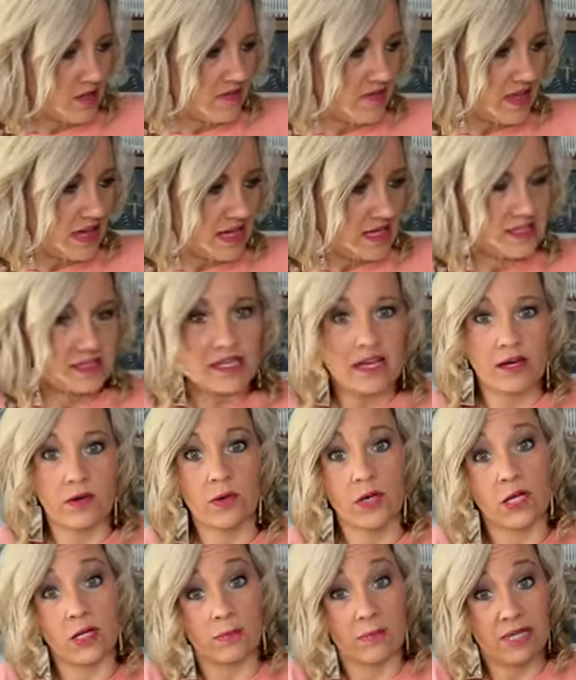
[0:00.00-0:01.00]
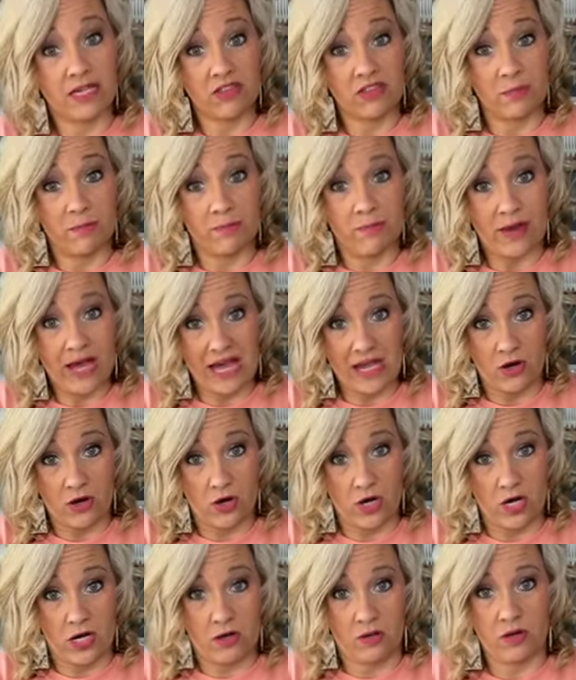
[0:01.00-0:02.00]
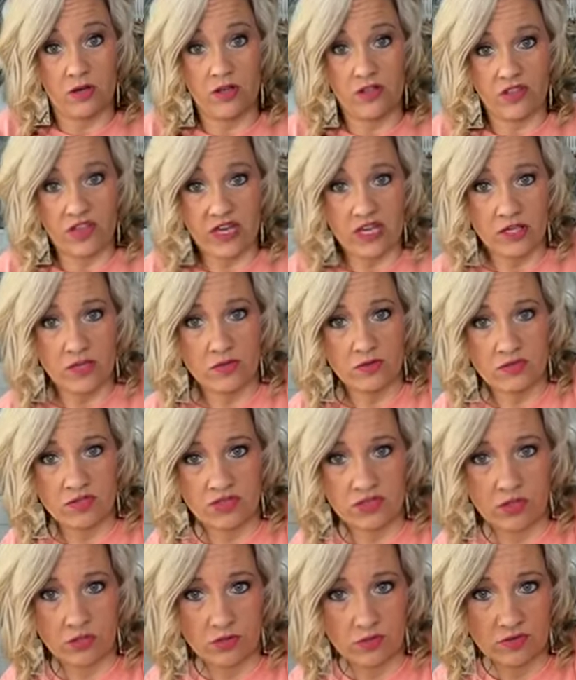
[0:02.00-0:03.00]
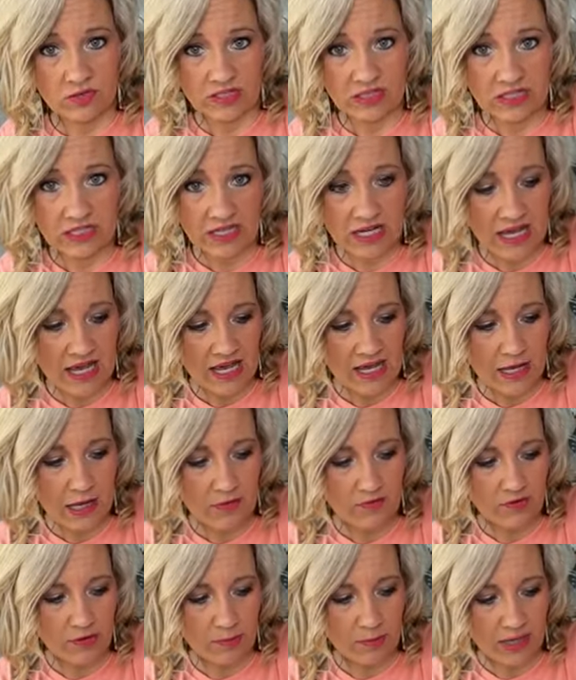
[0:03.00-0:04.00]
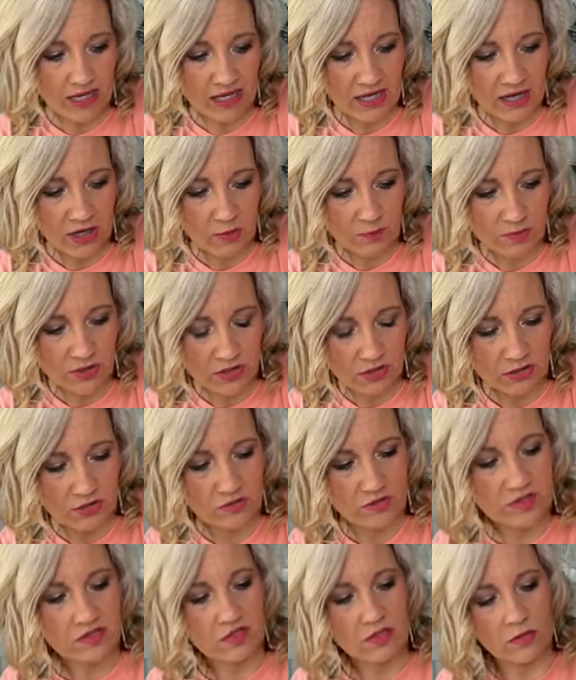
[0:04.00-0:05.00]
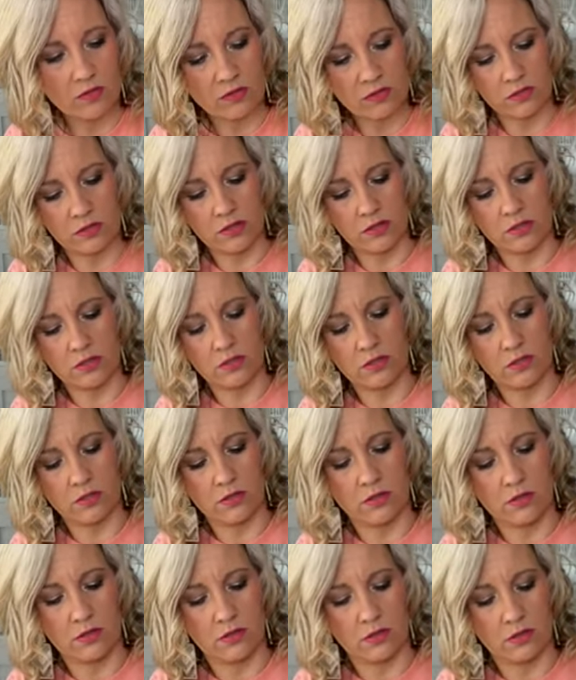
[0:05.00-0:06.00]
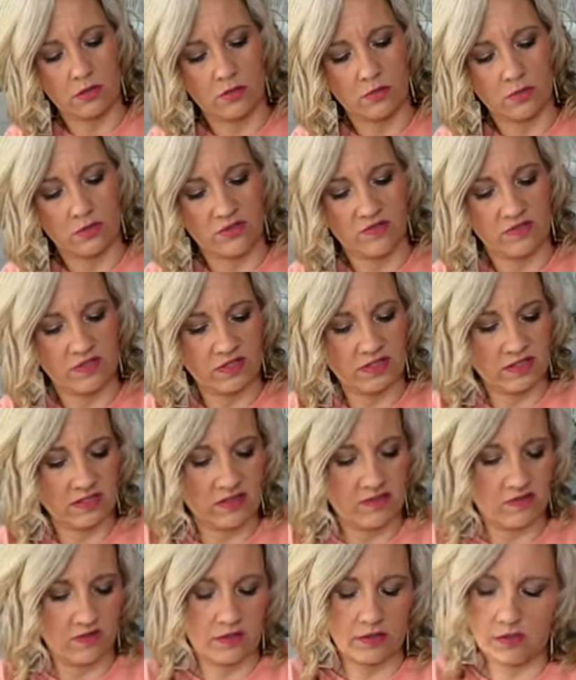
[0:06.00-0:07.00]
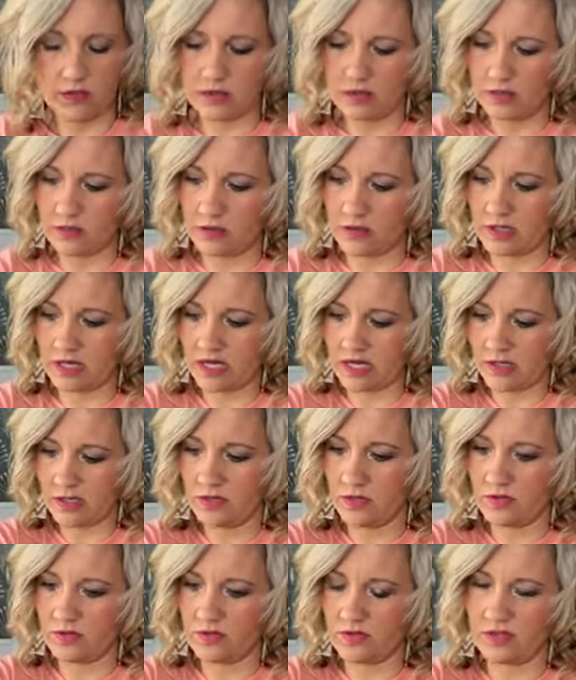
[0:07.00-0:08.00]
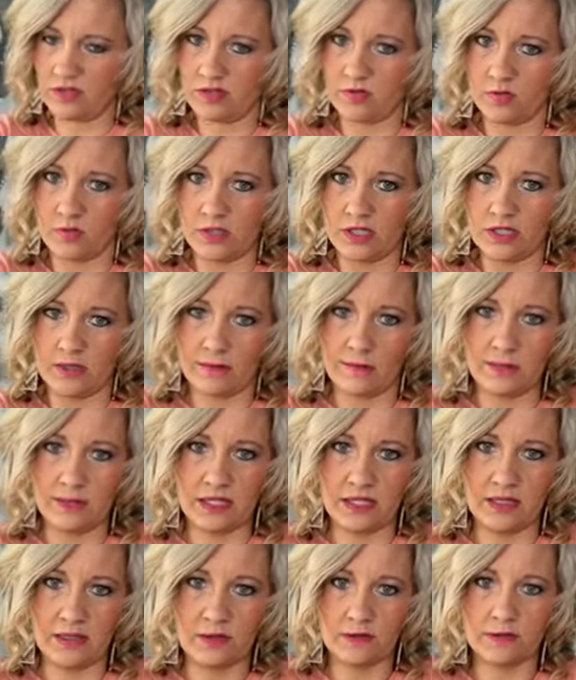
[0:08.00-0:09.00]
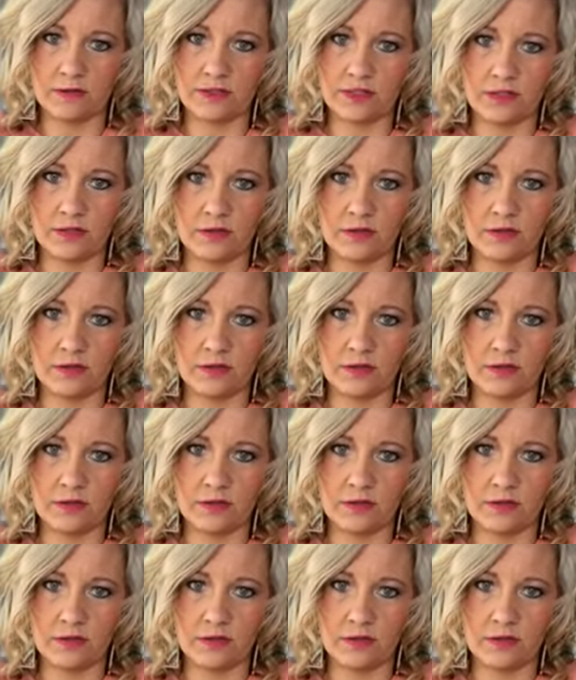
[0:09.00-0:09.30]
And that is how we're going to make the background. Thank you, Susan. Hey, everybody. I hope you are doing so good. I wonder if this even... I hadn't used this one in a minute or